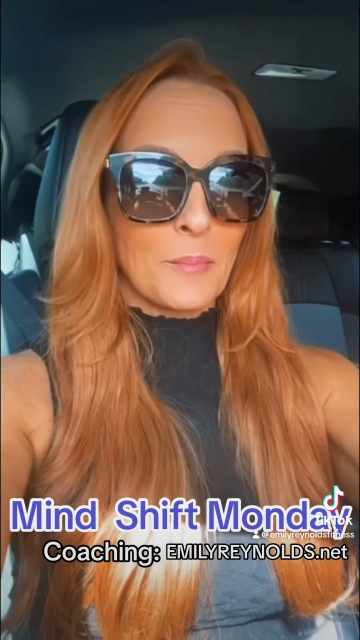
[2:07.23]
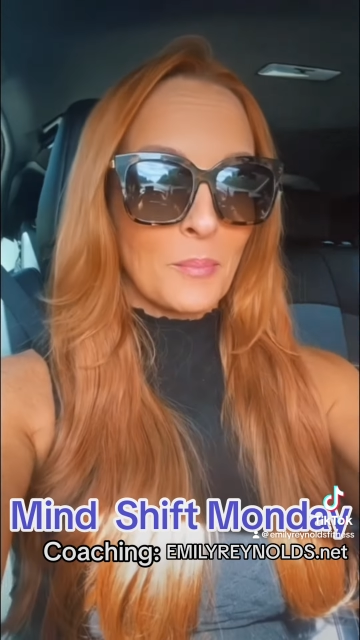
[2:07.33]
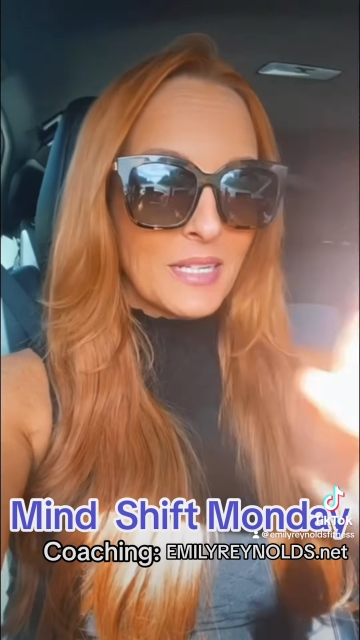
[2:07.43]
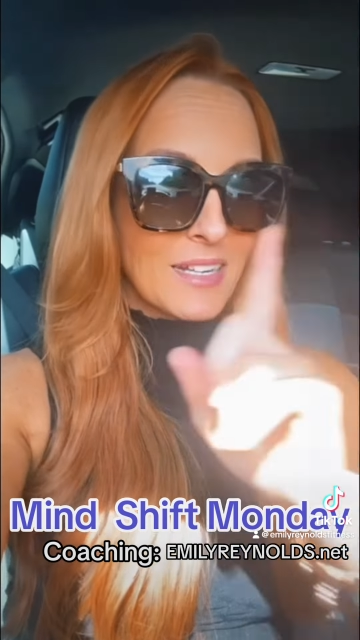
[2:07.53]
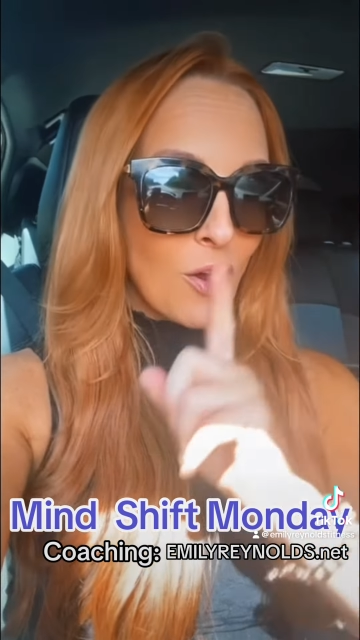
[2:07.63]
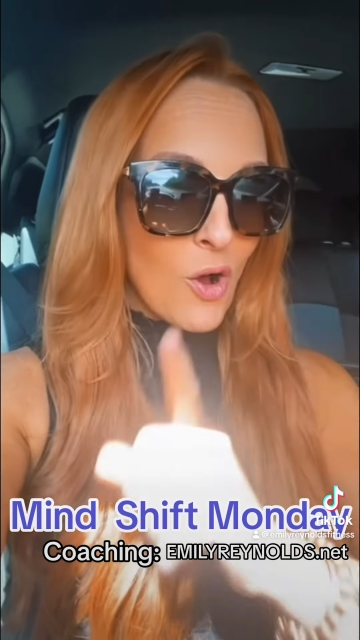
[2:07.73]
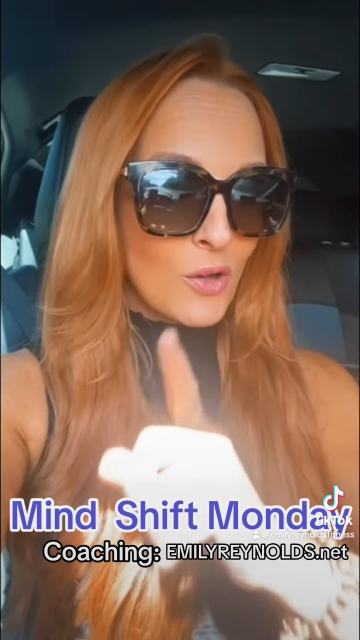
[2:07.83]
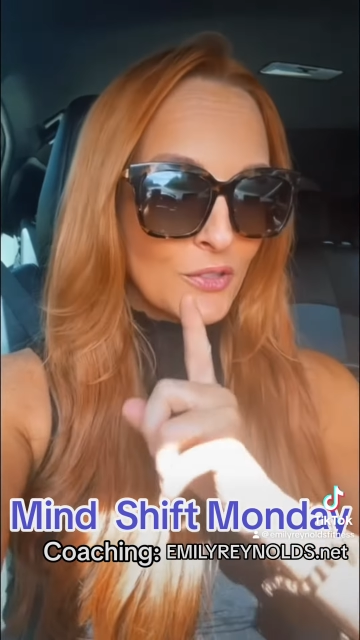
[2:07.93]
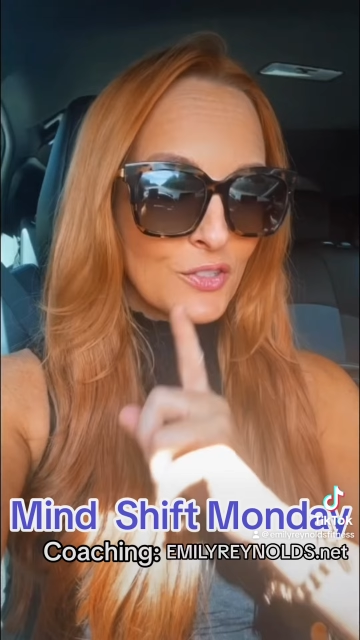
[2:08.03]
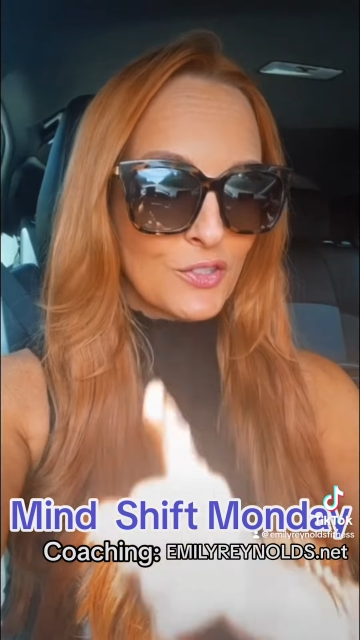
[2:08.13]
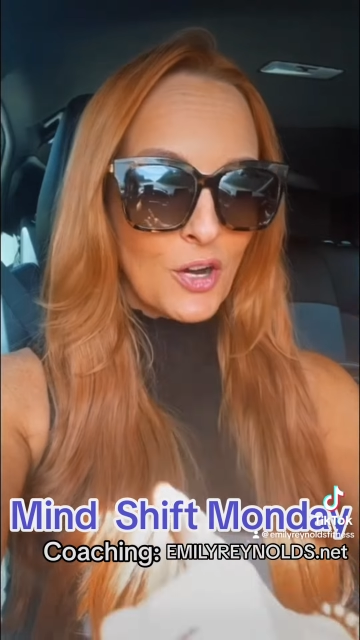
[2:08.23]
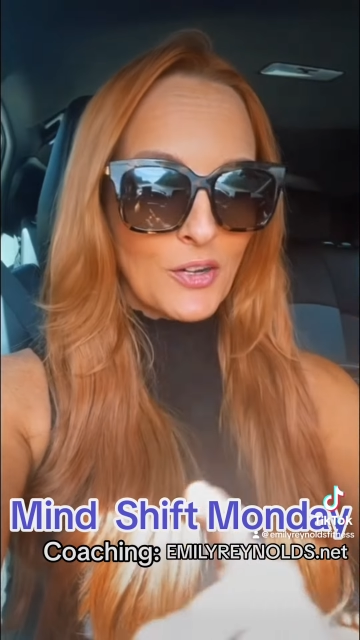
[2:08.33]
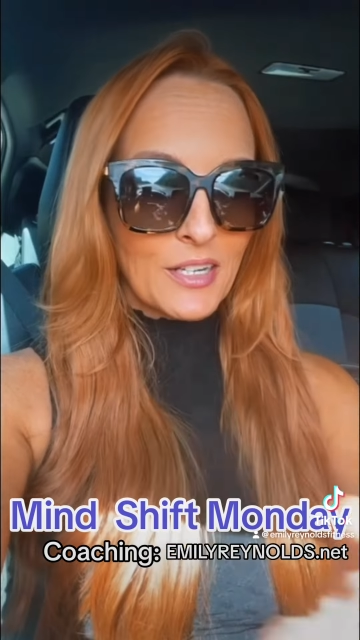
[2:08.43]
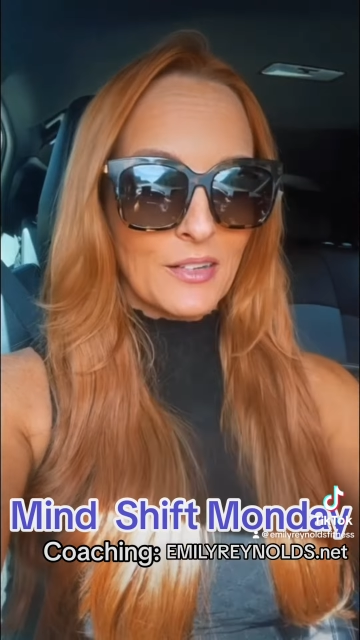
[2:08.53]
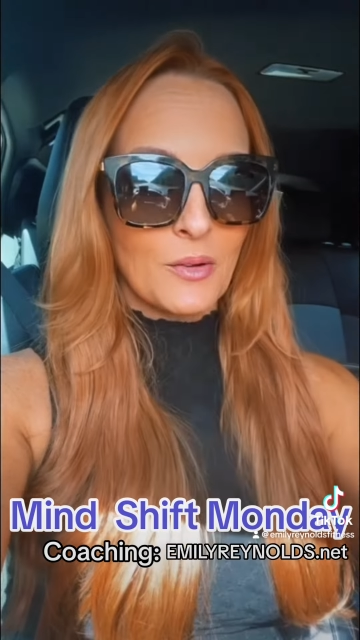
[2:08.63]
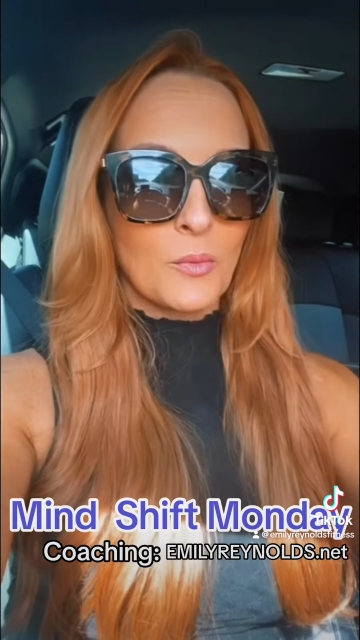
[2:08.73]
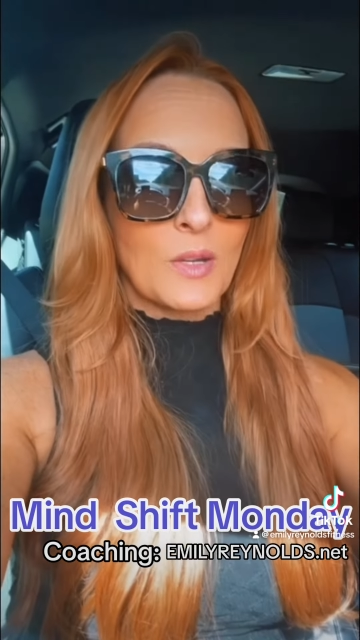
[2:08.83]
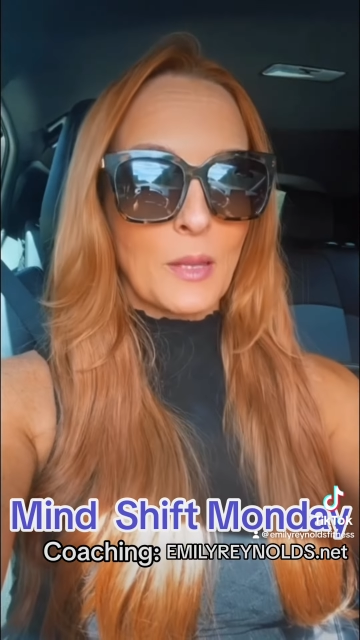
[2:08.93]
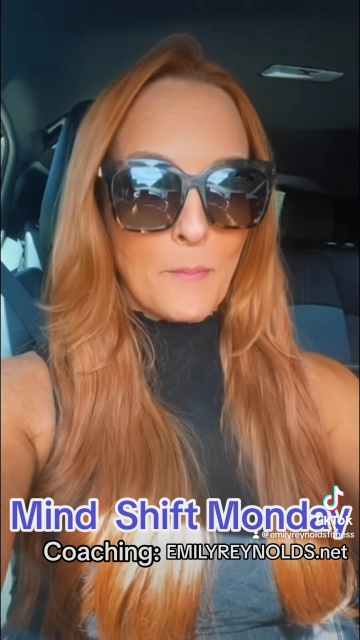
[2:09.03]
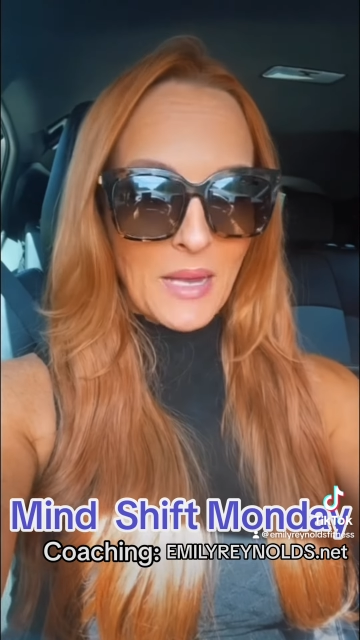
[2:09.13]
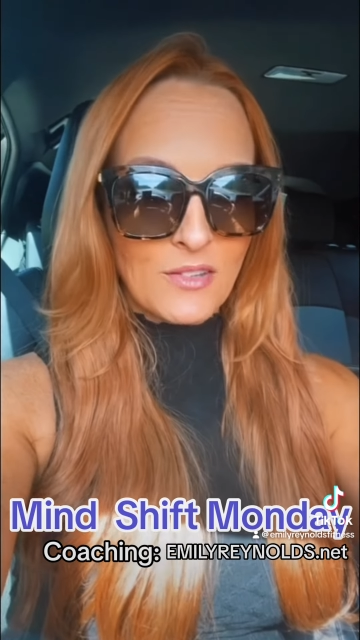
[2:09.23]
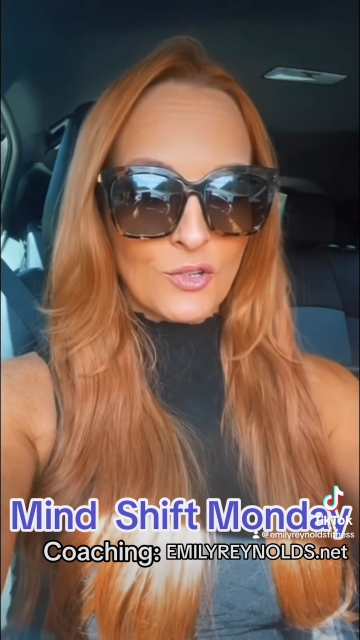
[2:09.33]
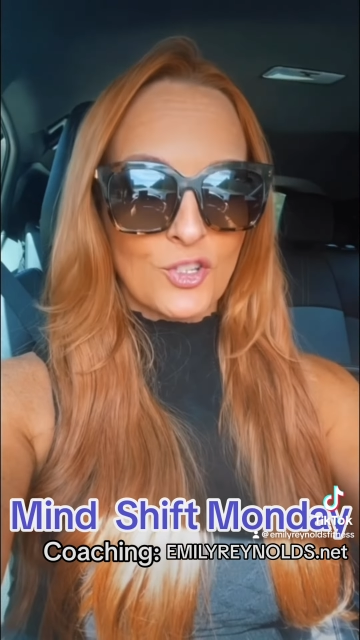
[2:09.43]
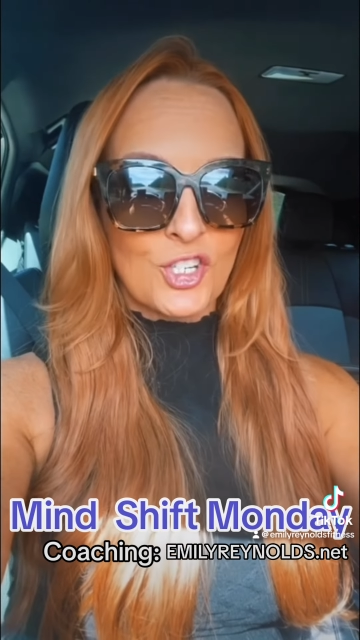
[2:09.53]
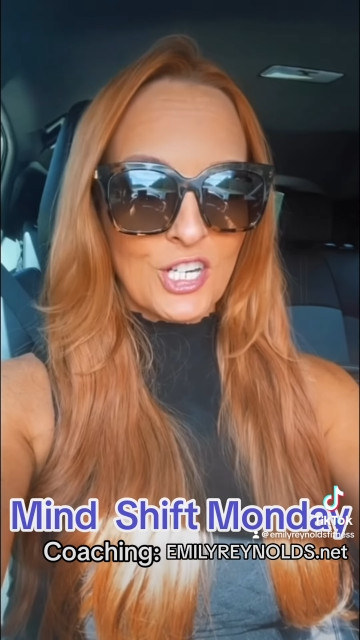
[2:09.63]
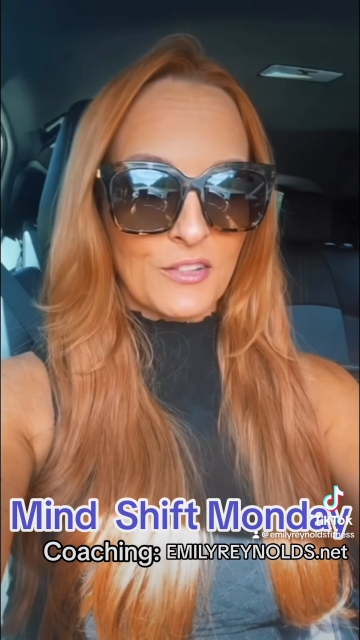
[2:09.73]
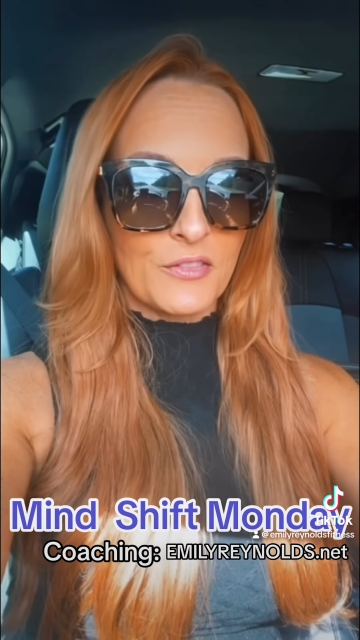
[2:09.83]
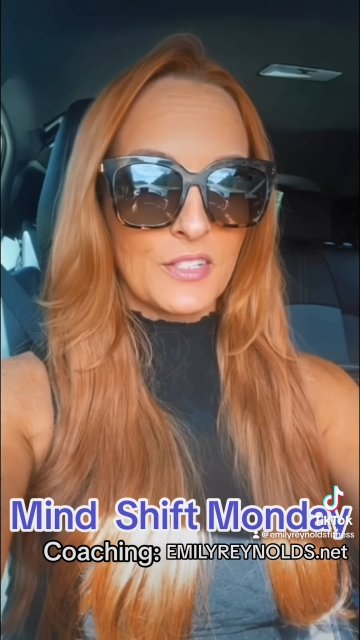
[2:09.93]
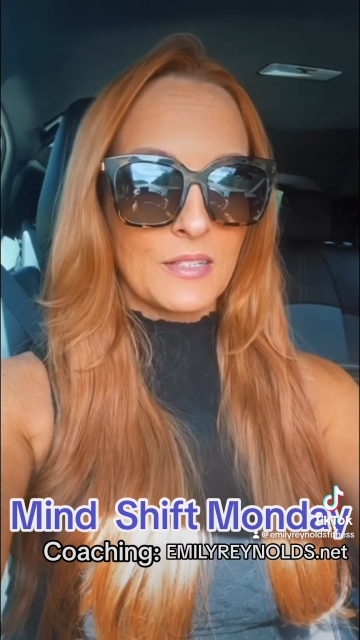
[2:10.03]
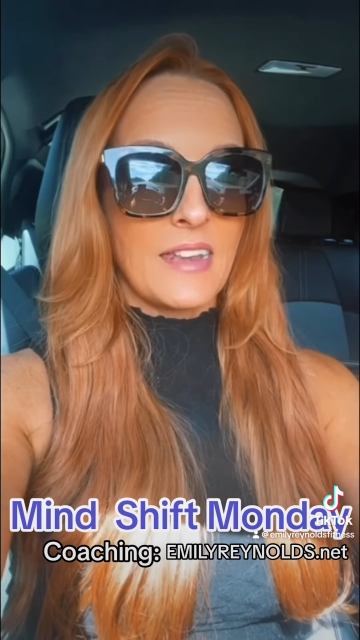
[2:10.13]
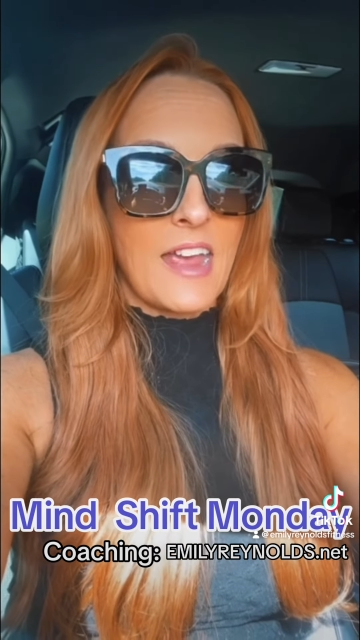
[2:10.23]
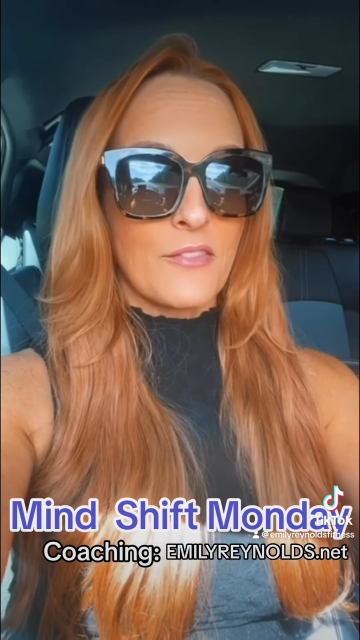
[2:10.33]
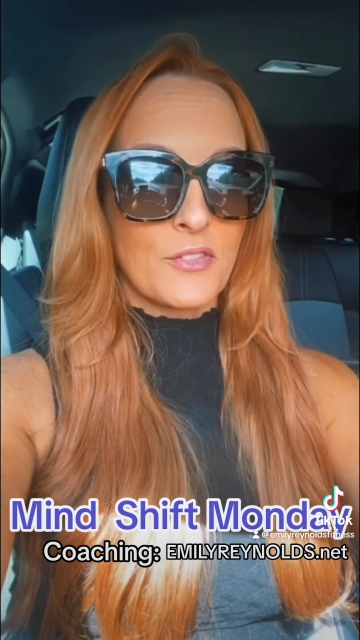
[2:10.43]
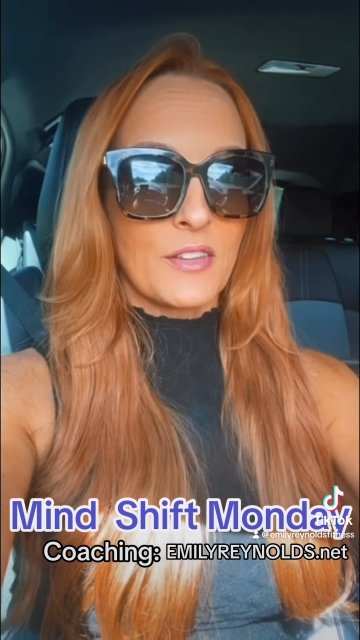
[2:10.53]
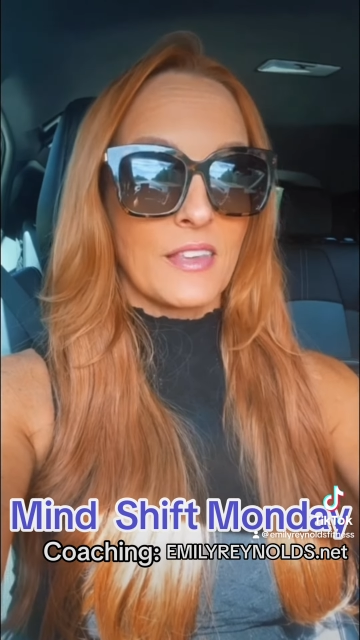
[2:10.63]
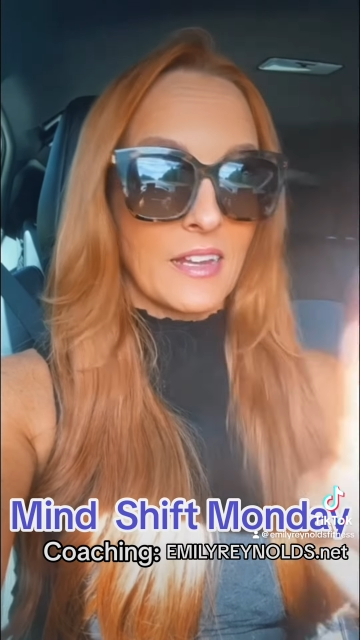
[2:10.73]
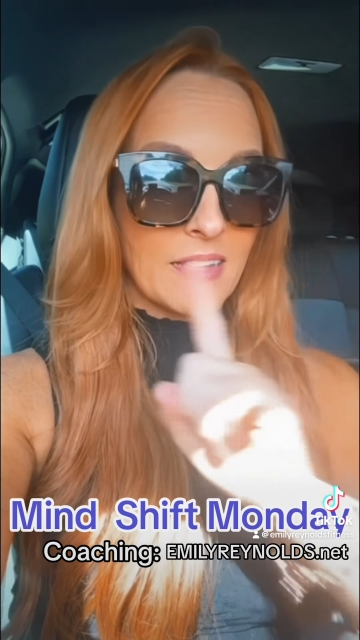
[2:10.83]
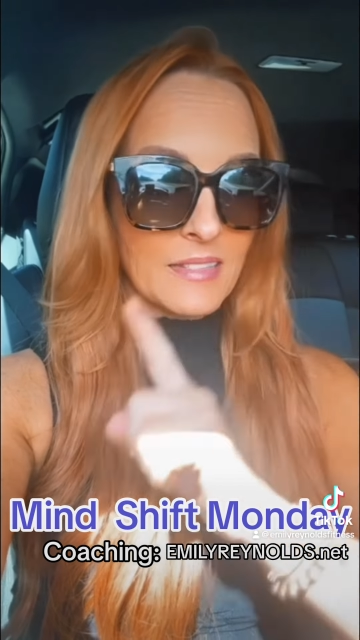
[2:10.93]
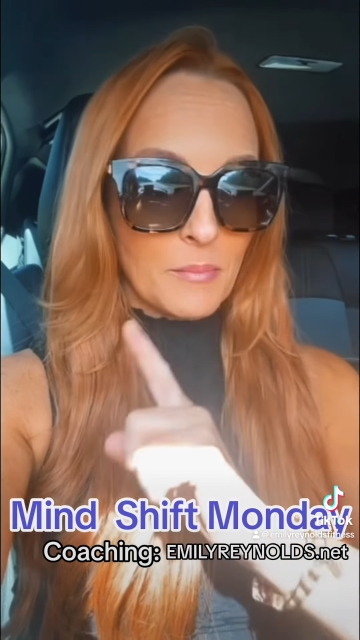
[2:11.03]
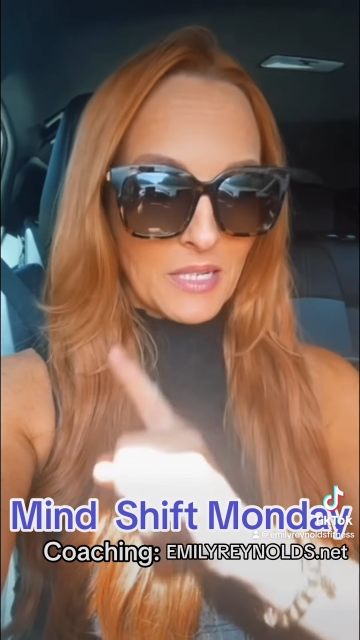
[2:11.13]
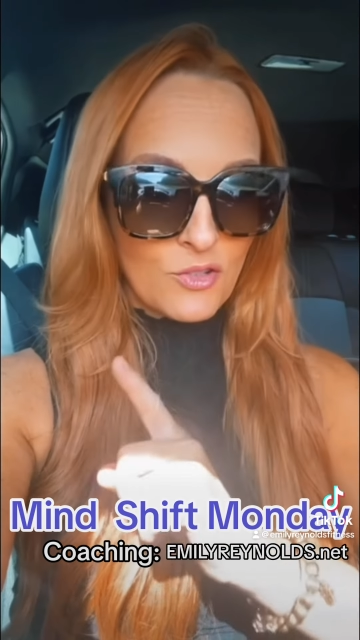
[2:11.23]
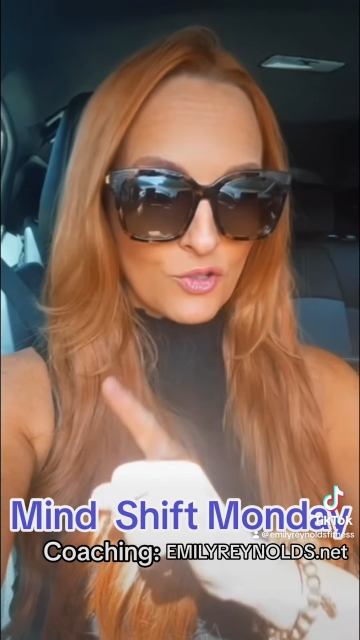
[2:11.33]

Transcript: But it all started with a mental shift. Everything is a mental